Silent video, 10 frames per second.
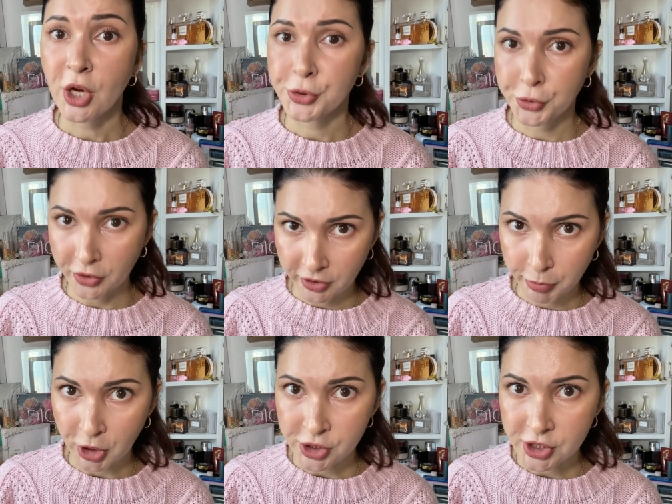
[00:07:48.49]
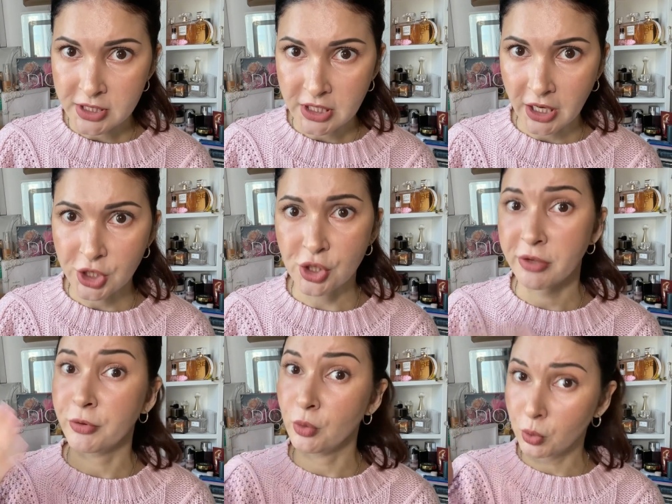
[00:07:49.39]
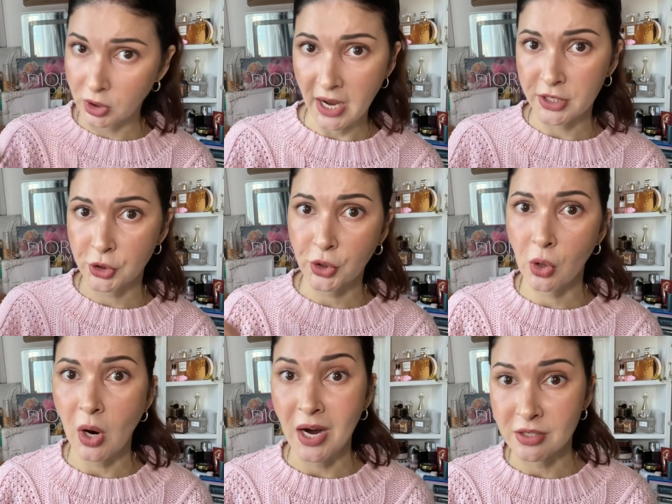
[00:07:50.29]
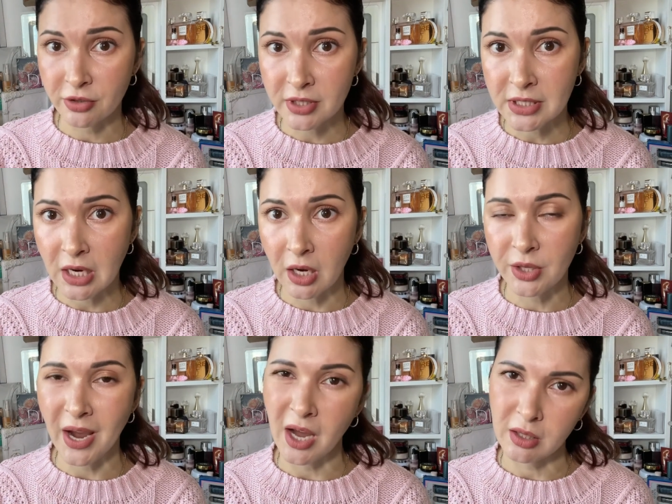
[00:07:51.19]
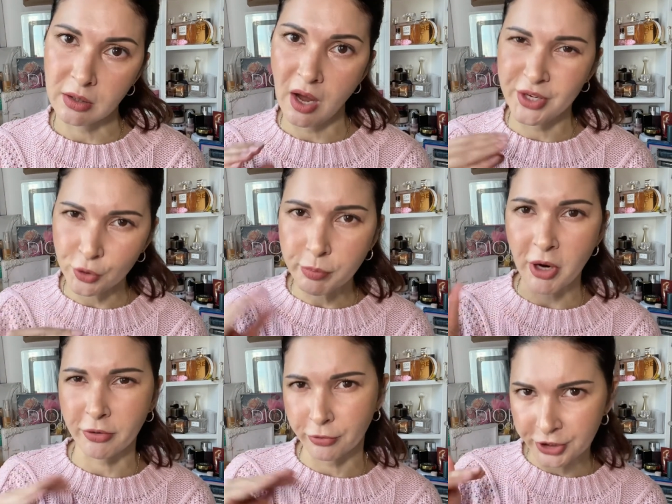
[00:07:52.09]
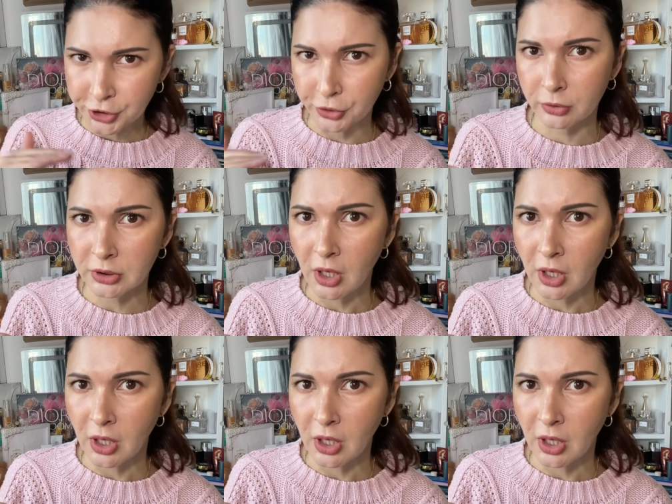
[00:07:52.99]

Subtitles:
during the purging stage if you would like to go under the sun, and you'd better reduce